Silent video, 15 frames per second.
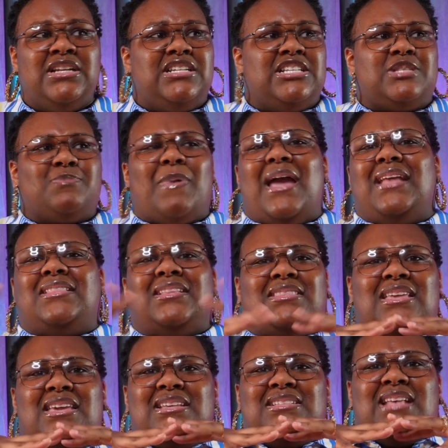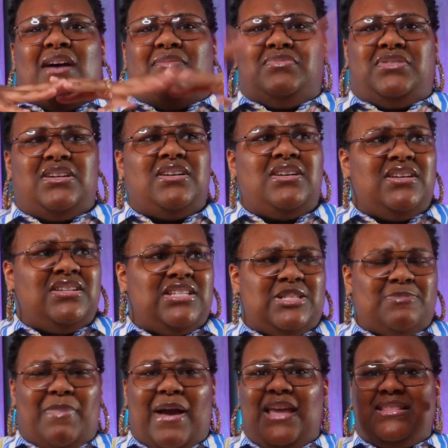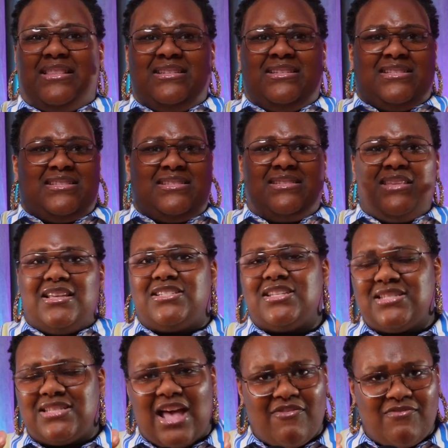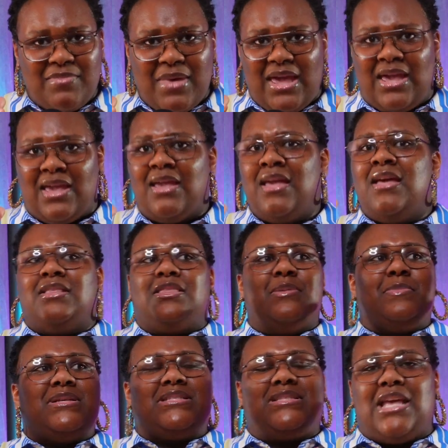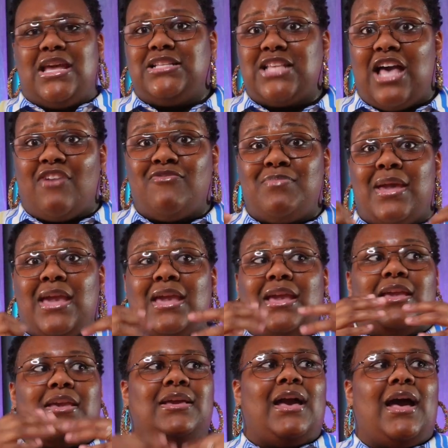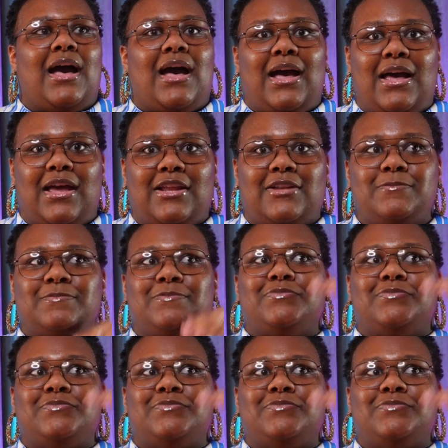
despite the things I've done, despite the decisions I've made, the mistakes I've made. God,